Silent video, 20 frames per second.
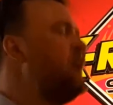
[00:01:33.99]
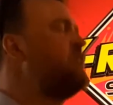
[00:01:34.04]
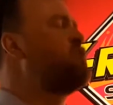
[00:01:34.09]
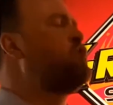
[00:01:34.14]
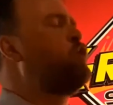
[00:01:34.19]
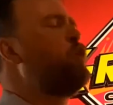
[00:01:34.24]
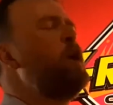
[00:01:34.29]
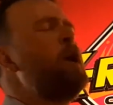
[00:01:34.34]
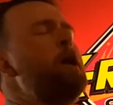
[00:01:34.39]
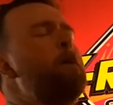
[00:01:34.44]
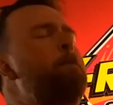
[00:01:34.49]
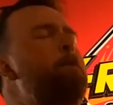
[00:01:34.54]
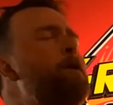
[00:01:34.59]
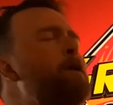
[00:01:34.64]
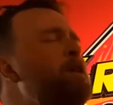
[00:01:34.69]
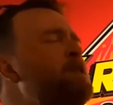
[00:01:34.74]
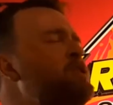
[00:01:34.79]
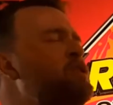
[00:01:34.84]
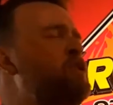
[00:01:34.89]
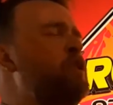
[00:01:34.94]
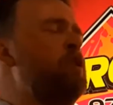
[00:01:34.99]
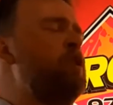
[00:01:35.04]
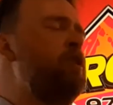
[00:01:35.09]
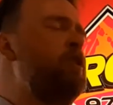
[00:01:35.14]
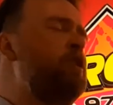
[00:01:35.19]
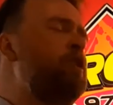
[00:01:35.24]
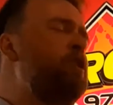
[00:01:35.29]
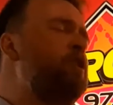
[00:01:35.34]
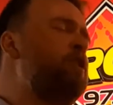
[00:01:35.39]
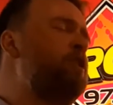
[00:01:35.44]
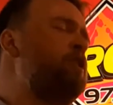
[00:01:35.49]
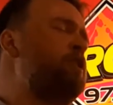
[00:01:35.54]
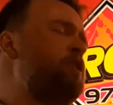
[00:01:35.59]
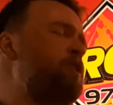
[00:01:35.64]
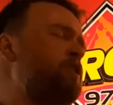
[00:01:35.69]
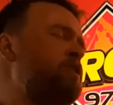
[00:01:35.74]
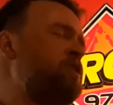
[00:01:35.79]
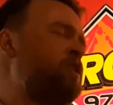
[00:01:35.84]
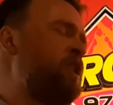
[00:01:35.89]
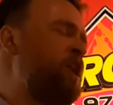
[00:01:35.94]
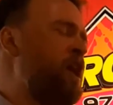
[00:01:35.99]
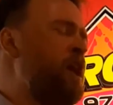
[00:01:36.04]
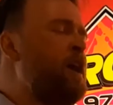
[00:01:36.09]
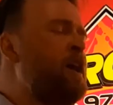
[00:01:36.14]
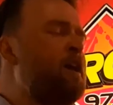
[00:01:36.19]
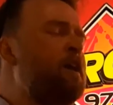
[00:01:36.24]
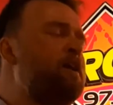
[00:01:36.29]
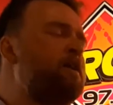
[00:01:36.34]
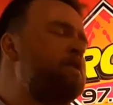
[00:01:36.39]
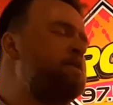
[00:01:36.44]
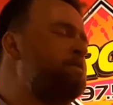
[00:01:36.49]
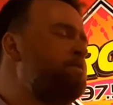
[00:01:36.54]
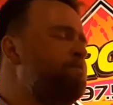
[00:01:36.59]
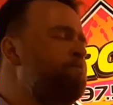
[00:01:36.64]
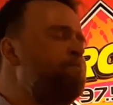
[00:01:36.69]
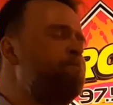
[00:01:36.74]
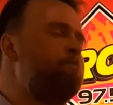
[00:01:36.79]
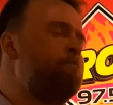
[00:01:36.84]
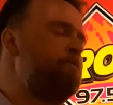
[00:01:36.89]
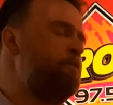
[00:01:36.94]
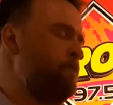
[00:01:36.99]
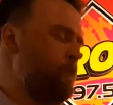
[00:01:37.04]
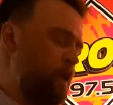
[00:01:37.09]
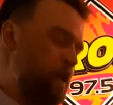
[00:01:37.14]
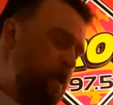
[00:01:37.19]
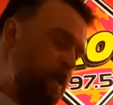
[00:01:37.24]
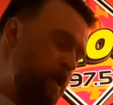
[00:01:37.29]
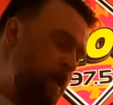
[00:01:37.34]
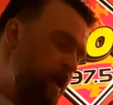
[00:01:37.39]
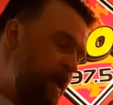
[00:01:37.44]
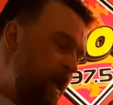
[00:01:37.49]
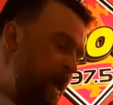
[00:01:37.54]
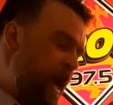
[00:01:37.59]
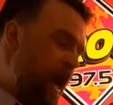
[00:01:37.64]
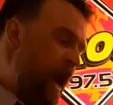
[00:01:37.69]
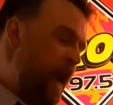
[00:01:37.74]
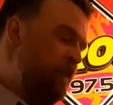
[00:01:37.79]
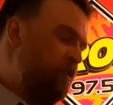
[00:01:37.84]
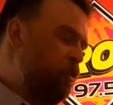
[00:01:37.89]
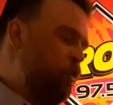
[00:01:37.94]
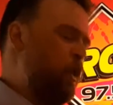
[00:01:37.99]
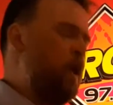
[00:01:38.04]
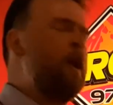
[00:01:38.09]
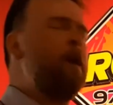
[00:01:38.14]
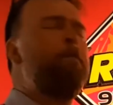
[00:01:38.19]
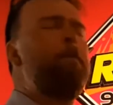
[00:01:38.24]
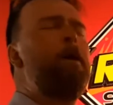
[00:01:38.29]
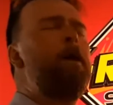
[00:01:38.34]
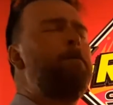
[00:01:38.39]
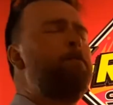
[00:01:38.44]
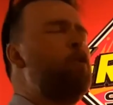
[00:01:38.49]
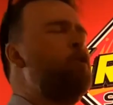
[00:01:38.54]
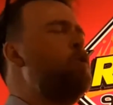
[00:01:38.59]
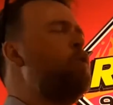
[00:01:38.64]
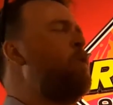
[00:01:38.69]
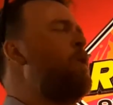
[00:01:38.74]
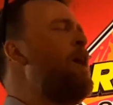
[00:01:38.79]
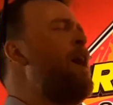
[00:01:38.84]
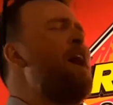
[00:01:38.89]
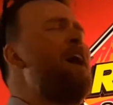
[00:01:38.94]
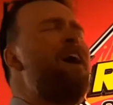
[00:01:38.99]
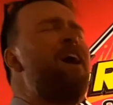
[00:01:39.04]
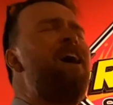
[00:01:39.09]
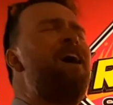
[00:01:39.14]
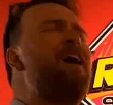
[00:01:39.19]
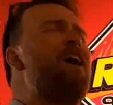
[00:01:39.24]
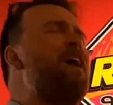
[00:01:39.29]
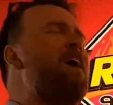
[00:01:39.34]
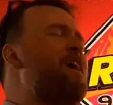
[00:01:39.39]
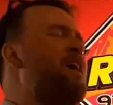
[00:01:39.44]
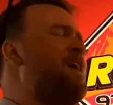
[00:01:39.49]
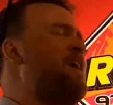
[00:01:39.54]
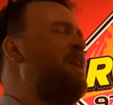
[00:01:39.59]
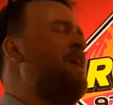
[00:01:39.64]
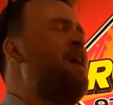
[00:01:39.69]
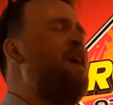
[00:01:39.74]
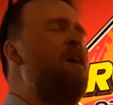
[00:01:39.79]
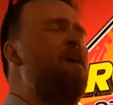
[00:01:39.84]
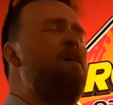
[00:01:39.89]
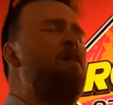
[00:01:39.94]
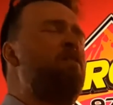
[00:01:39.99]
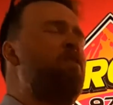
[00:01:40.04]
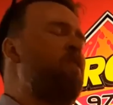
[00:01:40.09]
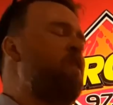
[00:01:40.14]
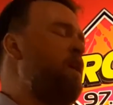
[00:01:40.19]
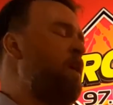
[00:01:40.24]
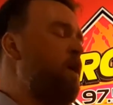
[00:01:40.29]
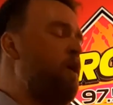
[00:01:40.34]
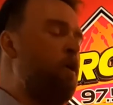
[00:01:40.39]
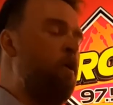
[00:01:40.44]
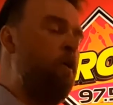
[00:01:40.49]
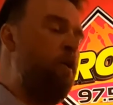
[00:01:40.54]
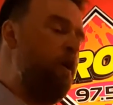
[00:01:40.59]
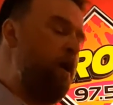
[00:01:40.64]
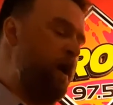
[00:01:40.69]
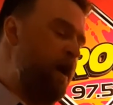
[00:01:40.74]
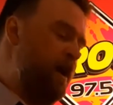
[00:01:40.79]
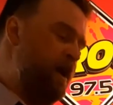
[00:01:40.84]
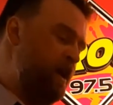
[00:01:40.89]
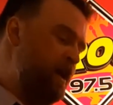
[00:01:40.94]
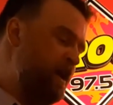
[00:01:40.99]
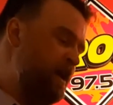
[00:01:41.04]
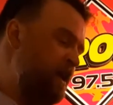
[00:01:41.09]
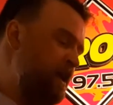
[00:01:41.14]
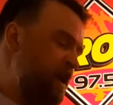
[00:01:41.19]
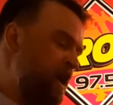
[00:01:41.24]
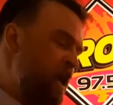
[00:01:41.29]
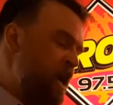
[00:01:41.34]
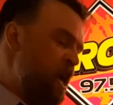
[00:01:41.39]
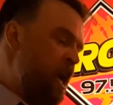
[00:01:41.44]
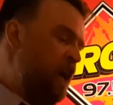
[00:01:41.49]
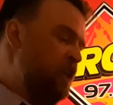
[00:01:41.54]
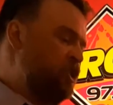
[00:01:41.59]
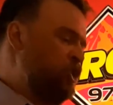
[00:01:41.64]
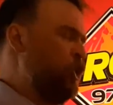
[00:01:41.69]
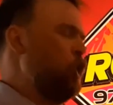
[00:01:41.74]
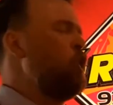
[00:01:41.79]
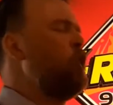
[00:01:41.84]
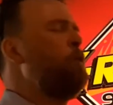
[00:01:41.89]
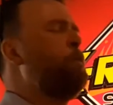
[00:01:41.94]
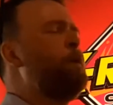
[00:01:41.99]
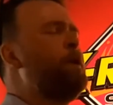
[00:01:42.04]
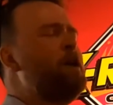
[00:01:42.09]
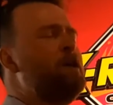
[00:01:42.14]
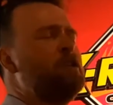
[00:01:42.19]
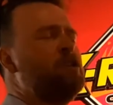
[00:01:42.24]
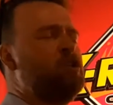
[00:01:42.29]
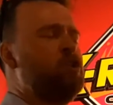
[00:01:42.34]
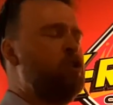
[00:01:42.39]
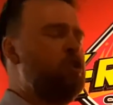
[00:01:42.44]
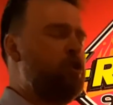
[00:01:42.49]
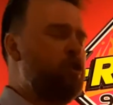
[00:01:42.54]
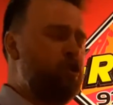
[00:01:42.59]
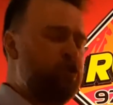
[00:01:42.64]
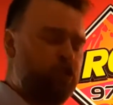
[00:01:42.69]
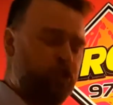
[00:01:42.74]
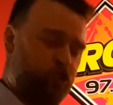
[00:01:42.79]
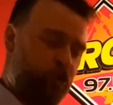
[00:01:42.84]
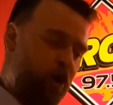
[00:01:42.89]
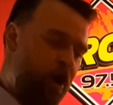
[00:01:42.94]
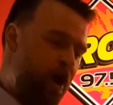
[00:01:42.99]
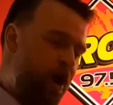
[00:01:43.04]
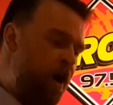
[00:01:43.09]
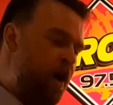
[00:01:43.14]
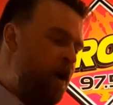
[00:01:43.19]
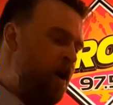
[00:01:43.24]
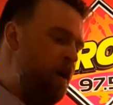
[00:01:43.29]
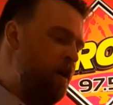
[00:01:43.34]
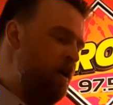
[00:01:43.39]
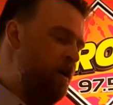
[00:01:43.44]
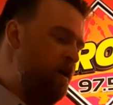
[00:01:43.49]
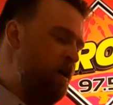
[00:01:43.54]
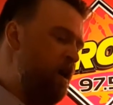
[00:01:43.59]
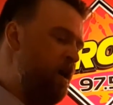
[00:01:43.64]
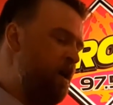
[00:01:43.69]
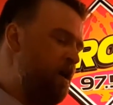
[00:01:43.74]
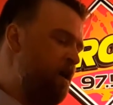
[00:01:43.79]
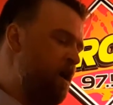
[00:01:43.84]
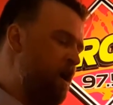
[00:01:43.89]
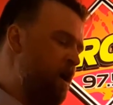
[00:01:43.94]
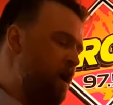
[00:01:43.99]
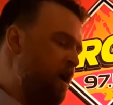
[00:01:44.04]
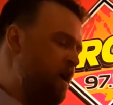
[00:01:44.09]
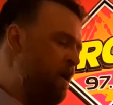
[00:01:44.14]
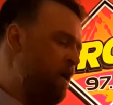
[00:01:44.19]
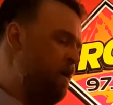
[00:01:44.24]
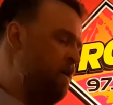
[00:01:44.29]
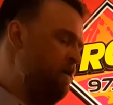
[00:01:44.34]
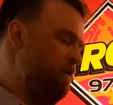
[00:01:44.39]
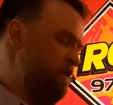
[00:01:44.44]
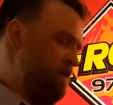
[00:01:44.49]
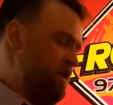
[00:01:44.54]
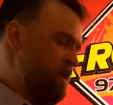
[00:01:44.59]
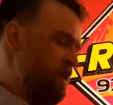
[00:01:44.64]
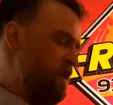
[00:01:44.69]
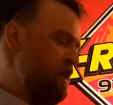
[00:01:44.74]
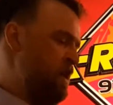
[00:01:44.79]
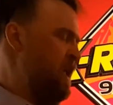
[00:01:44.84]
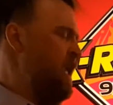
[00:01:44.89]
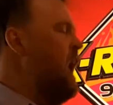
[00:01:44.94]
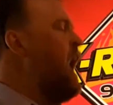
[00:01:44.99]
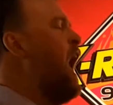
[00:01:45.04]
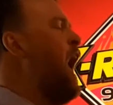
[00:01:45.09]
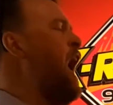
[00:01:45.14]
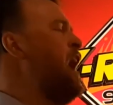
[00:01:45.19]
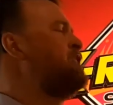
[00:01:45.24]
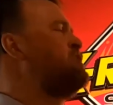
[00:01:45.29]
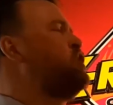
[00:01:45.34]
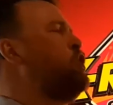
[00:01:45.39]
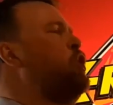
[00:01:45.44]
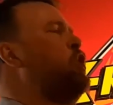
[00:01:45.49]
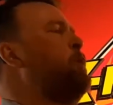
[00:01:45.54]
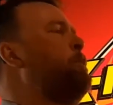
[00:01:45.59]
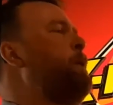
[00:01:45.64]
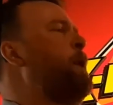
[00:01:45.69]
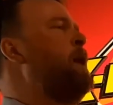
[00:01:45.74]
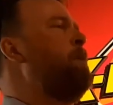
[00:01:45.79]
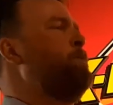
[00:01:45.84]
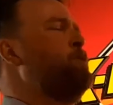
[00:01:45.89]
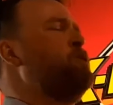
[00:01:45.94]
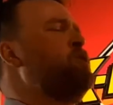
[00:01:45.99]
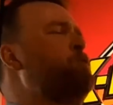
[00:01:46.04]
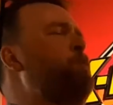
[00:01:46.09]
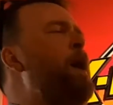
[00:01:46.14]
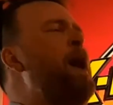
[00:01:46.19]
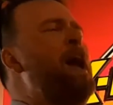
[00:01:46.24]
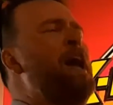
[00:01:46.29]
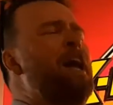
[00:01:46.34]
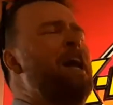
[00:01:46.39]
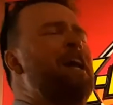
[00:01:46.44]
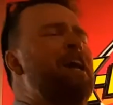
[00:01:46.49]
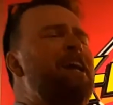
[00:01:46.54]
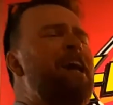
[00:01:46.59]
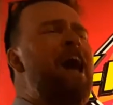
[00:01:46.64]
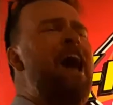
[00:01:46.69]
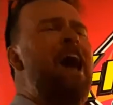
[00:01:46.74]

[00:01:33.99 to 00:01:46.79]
And three pistols came, and three people went on their way. Two pistols strong, and two people spake.